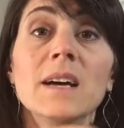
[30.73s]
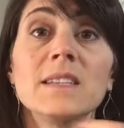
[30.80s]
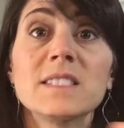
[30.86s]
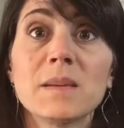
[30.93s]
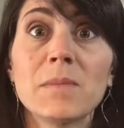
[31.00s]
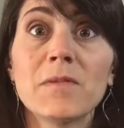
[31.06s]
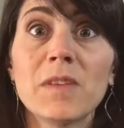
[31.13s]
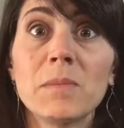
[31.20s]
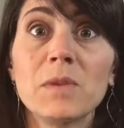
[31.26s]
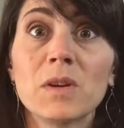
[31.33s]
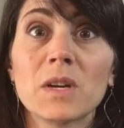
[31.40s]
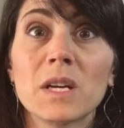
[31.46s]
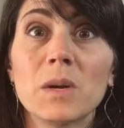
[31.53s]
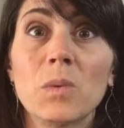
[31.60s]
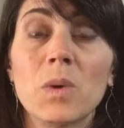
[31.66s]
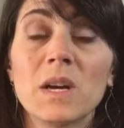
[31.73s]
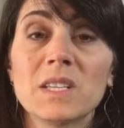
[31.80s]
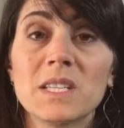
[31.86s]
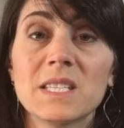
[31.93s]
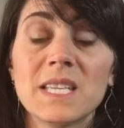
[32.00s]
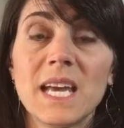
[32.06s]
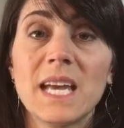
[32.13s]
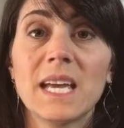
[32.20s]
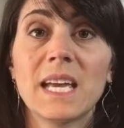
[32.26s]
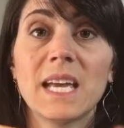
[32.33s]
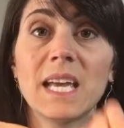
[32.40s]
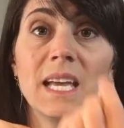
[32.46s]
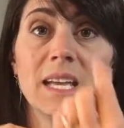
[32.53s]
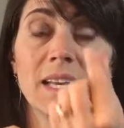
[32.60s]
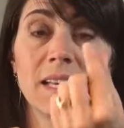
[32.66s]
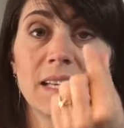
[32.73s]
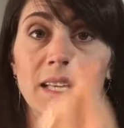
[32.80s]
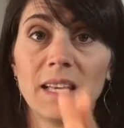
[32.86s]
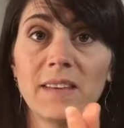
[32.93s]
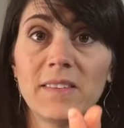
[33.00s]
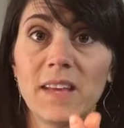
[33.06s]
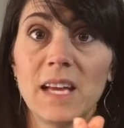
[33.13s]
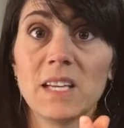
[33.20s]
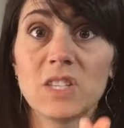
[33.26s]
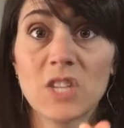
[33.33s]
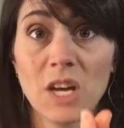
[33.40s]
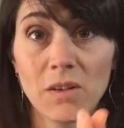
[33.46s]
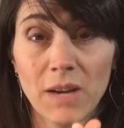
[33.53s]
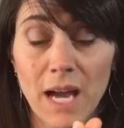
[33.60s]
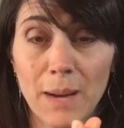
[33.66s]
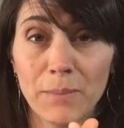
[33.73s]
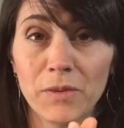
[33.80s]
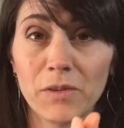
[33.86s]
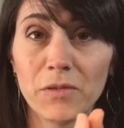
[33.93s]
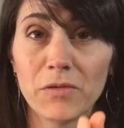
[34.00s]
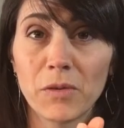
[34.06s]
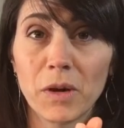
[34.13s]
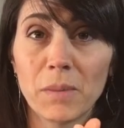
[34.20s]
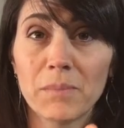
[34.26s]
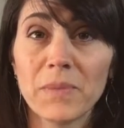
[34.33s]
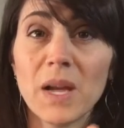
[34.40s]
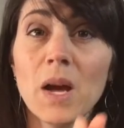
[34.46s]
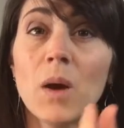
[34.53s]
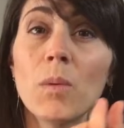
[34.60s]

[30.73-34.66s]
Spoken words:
But some of them you're going to want to take in, let's say, a gel capsule form.